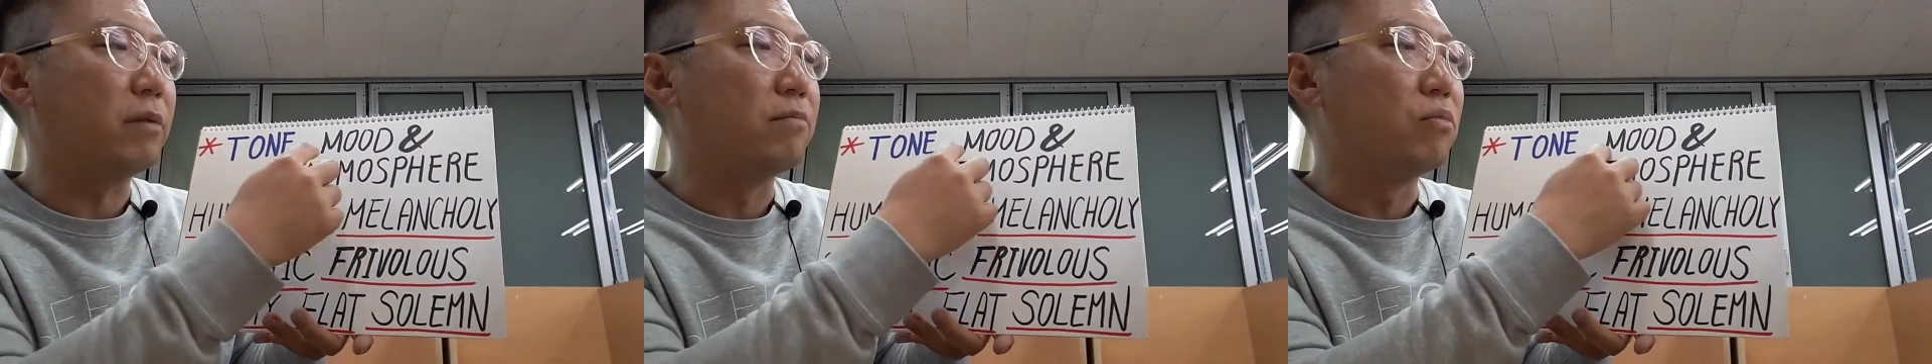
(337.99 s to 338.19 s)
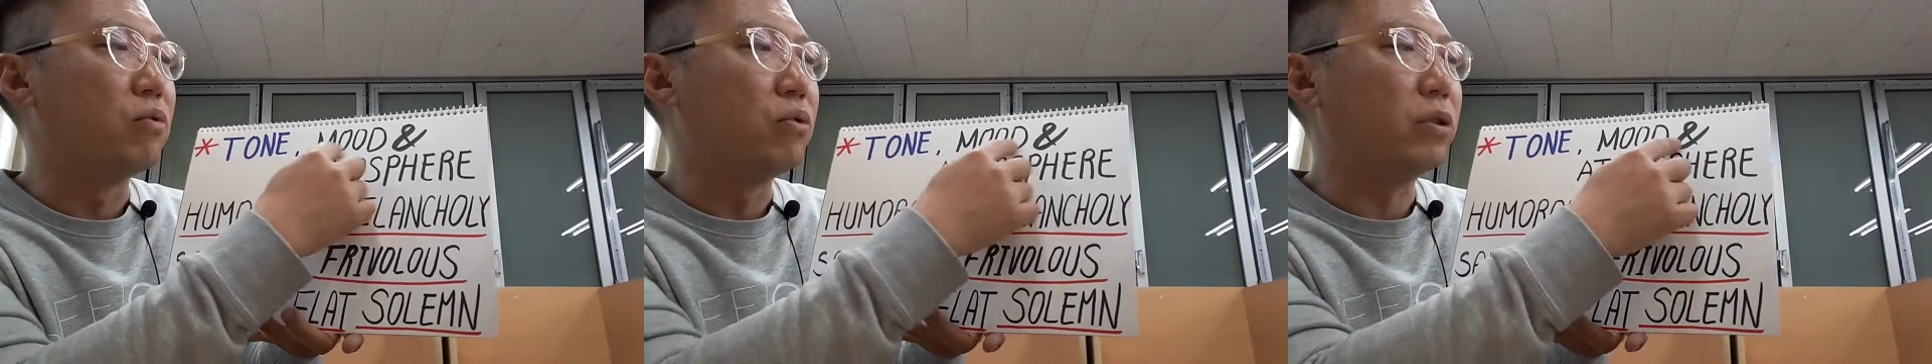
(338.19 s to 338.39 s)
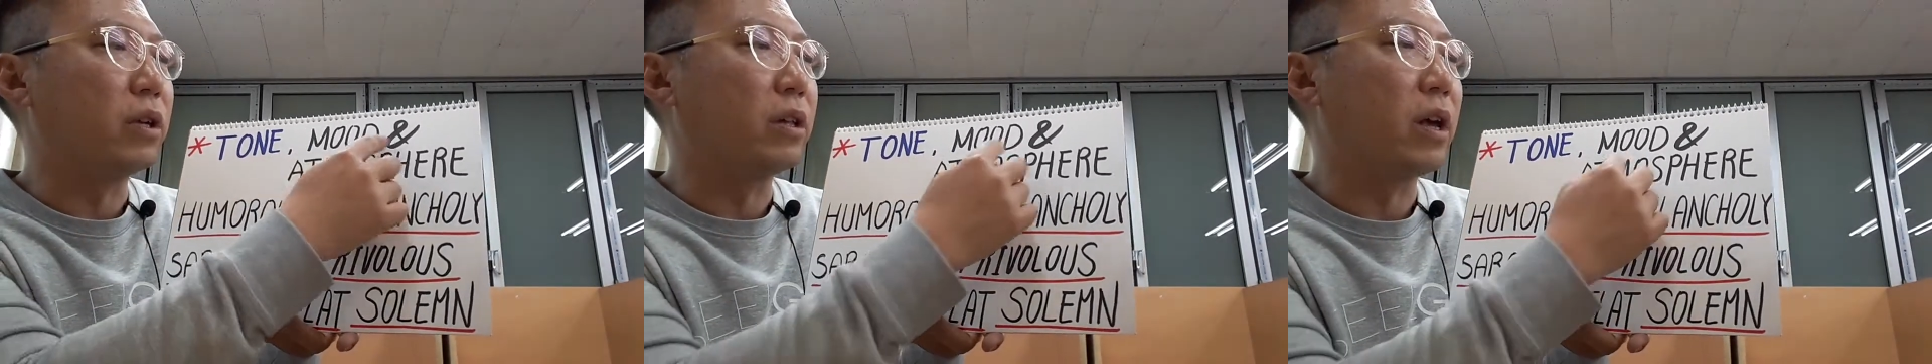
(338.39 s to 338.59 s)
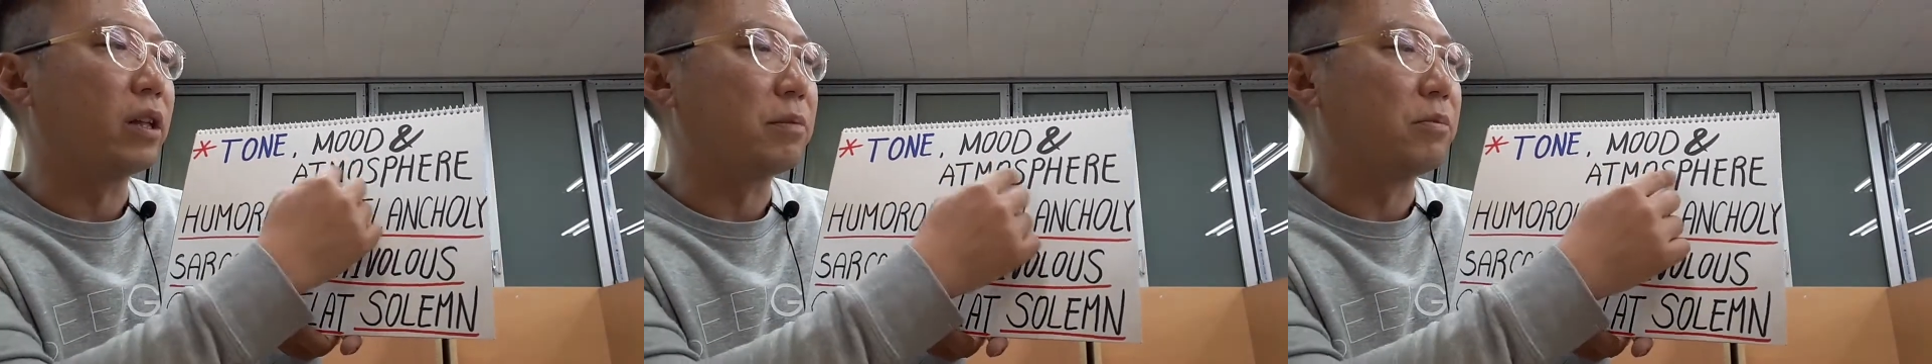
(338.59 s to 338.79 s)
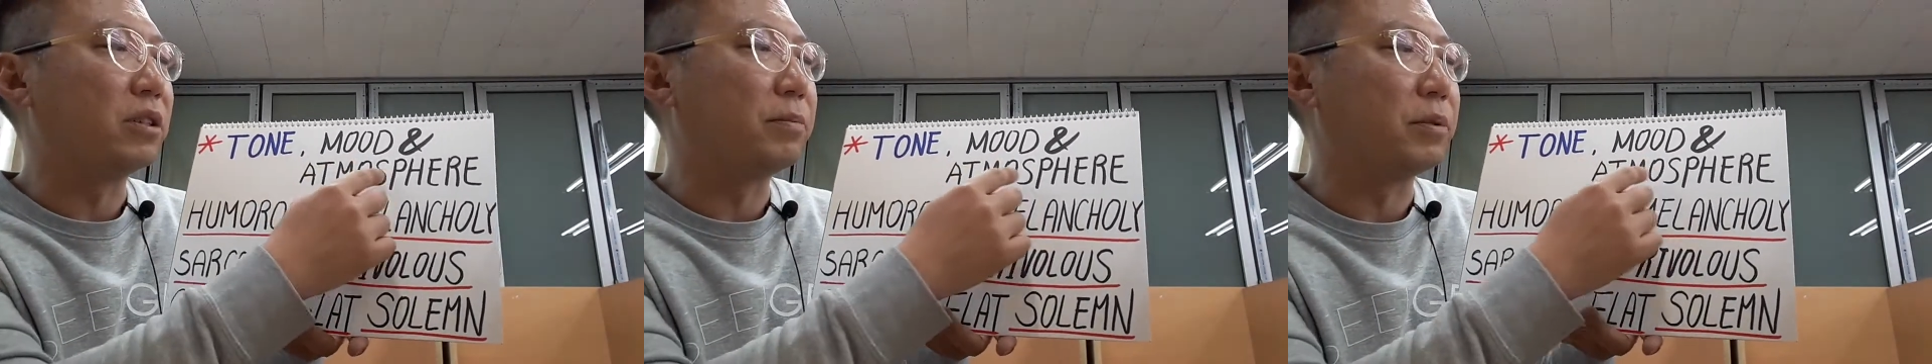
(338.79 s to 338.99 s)
mood and
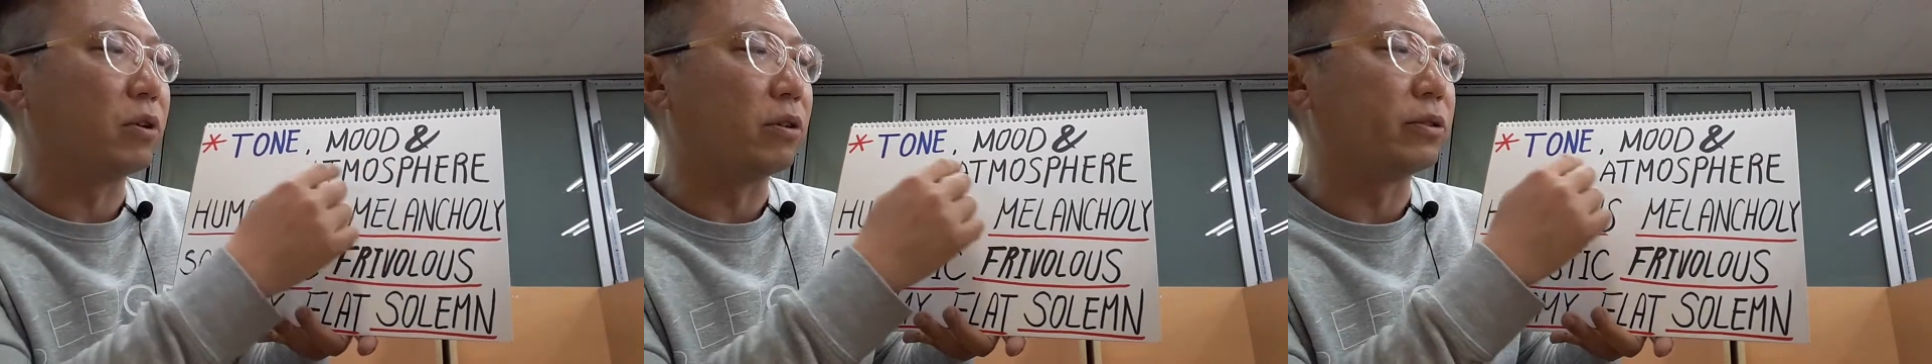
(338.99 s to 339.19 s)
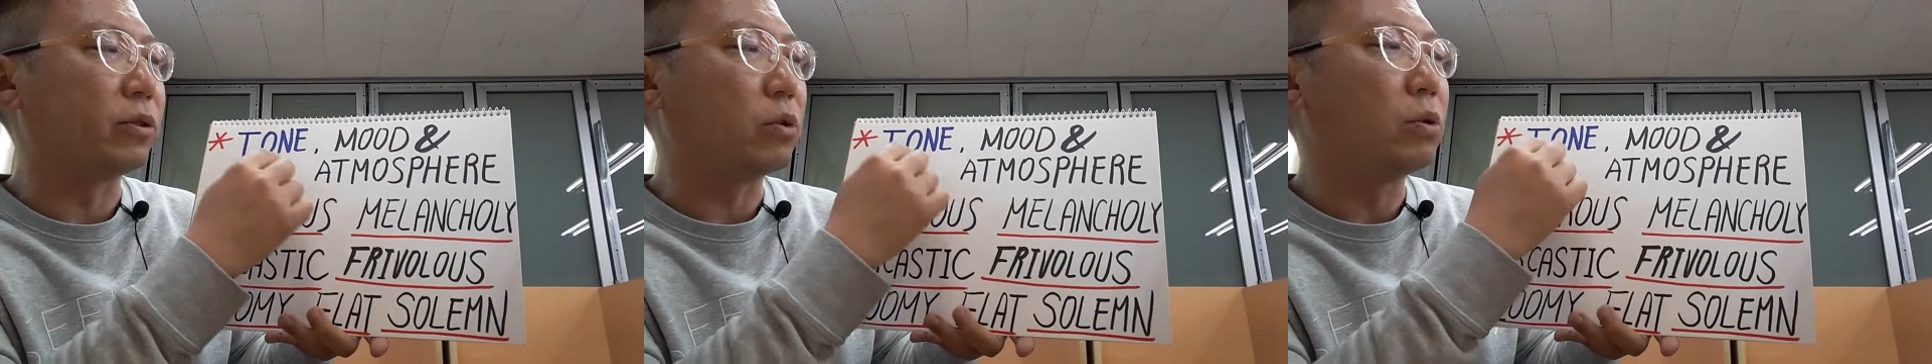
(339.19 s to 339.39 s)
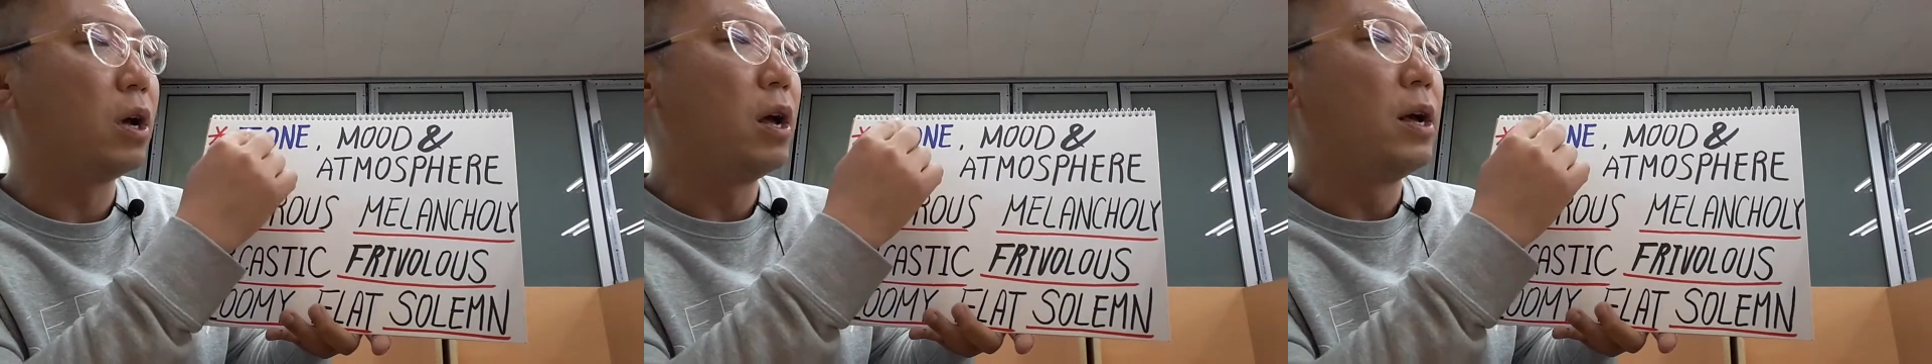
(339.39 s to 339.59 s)
atmosphere. So